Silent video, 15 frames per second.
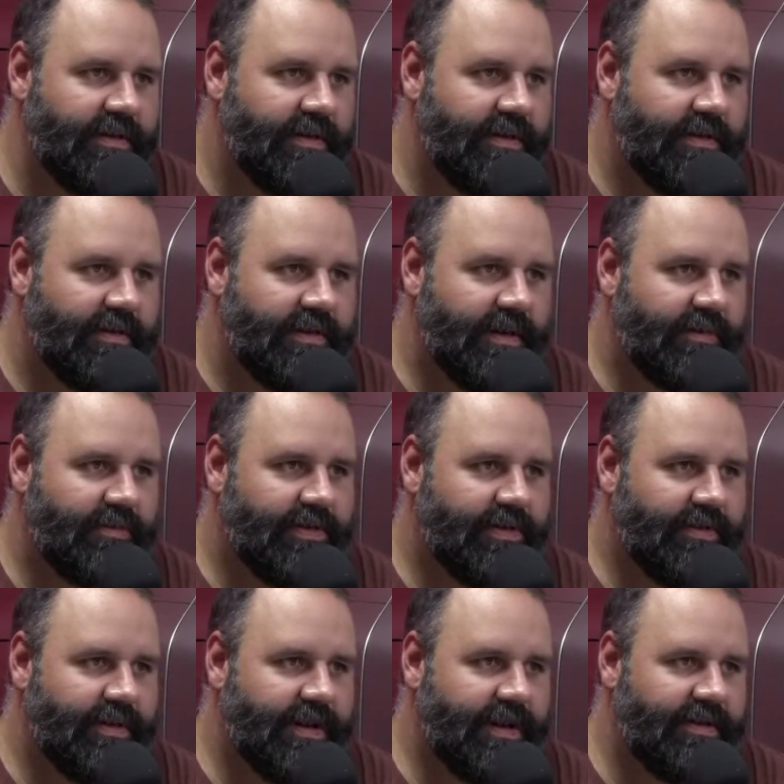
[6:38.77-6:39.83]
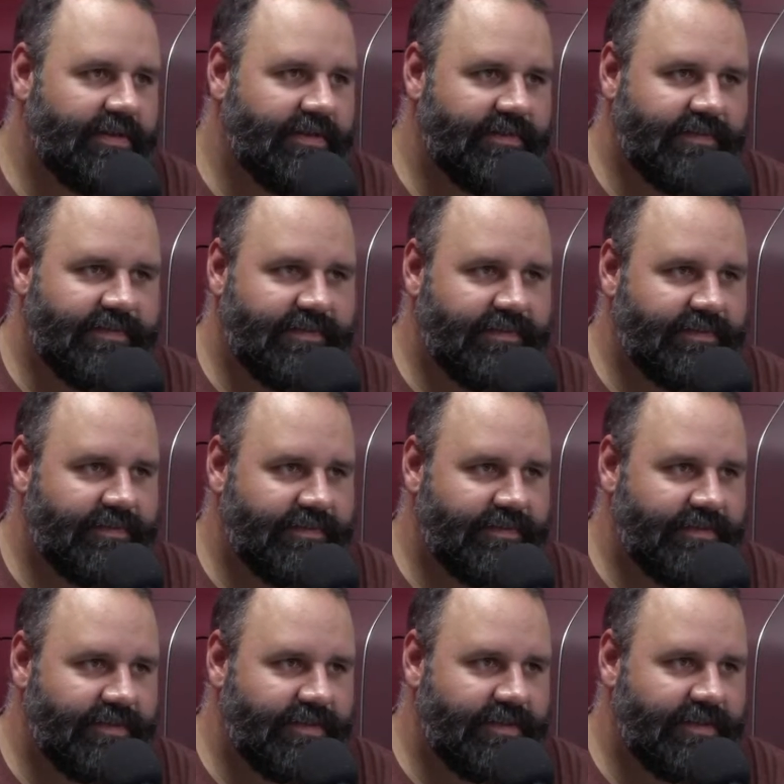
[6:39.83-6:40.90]
Yep, 3 days of
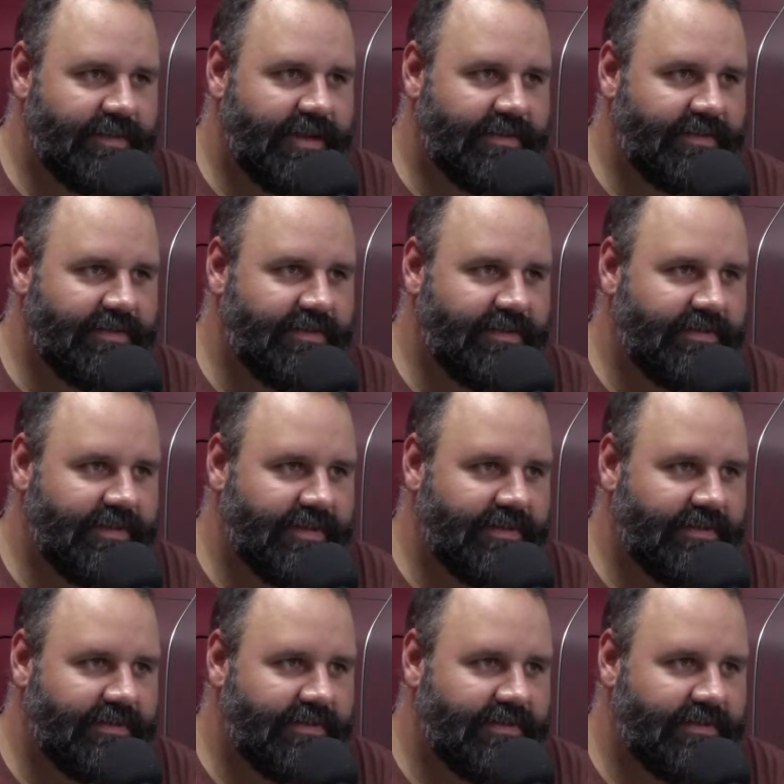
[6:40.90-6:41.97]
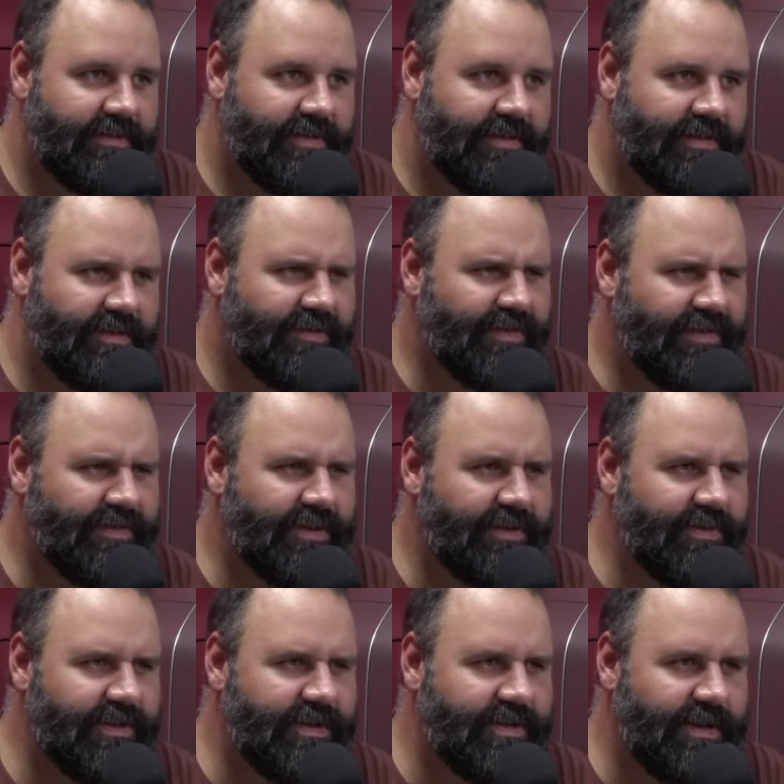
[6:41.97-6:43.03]
lots of drifting. They're supposed to be doing
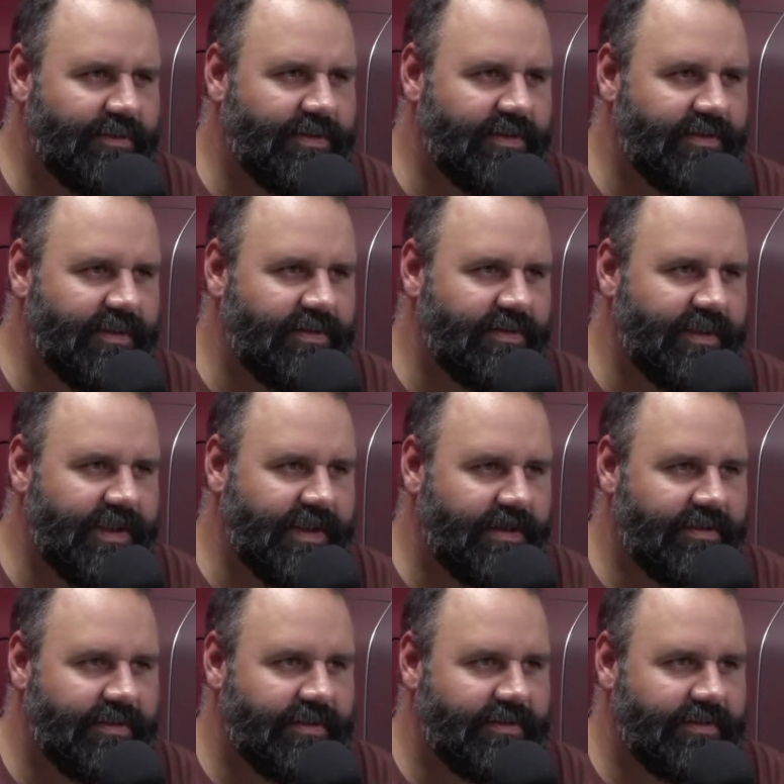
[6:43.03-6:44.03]
a demo of the new layout, though.